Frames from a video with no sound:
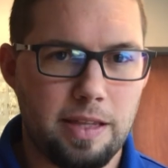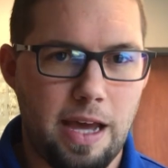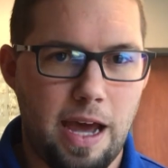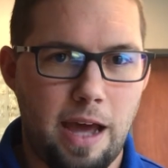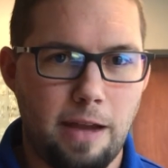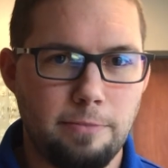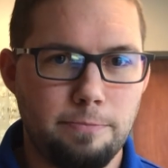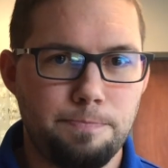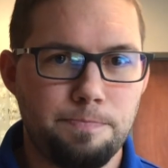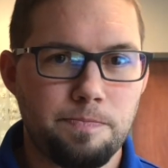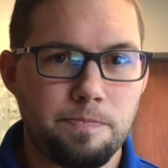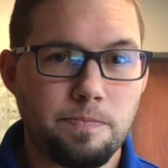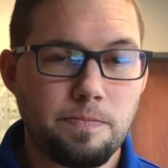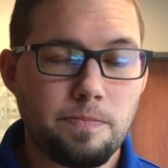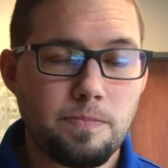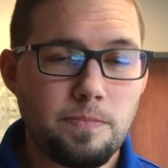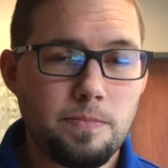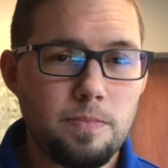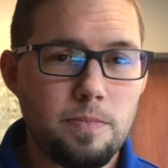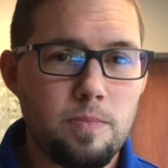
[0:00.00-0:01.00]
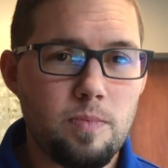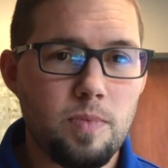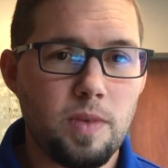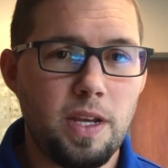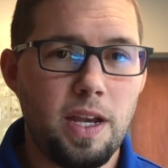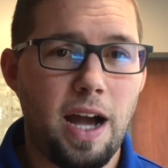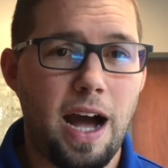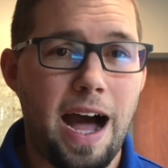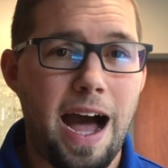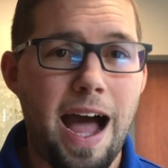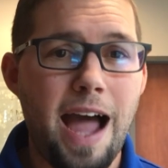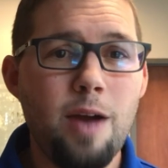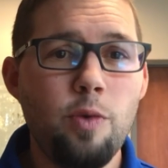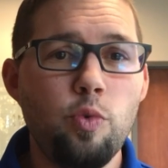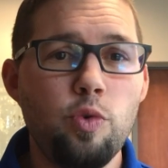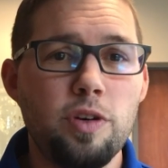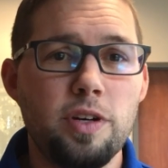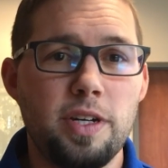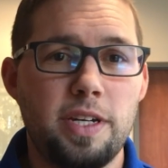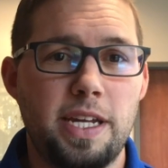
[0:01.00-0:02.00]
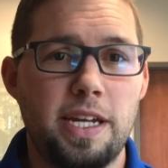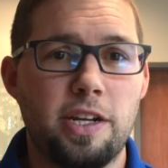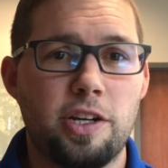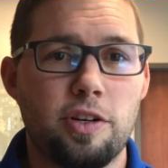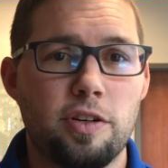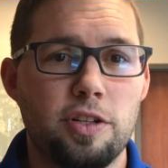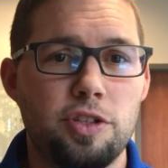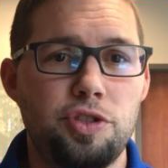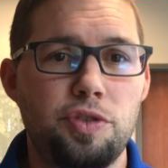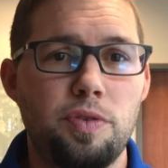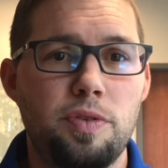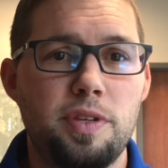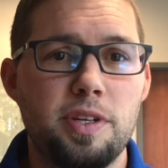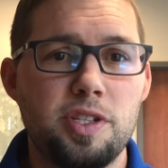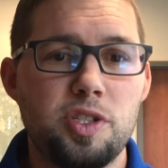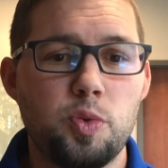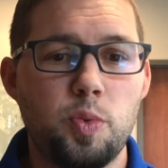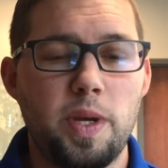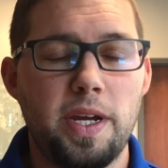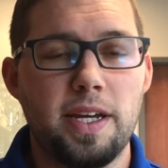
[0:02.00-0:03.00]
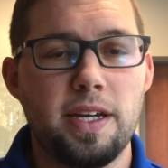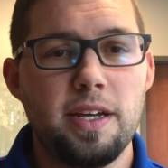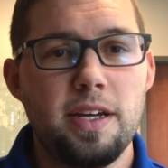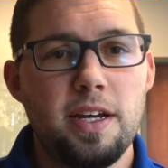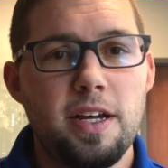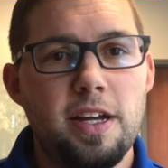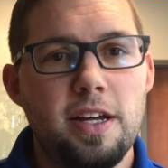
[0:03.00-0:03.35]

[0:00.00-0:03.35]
that? I would encourage you this week